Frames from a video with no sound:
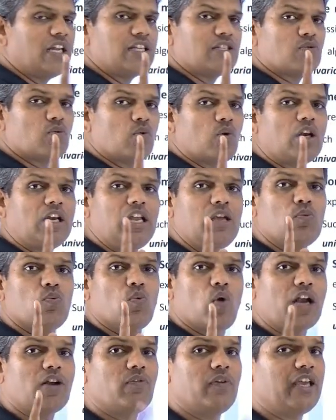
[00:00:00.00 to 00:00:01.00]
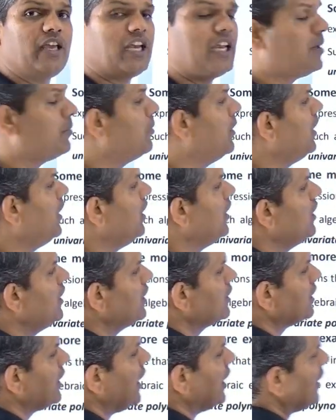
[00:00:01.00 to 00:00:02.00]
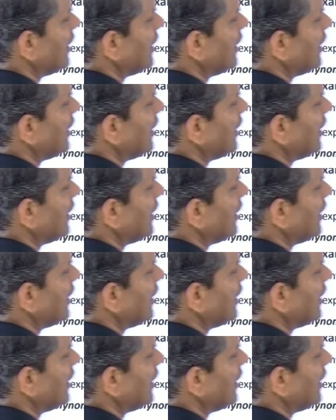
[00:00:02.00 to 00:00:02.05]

is only one variable, that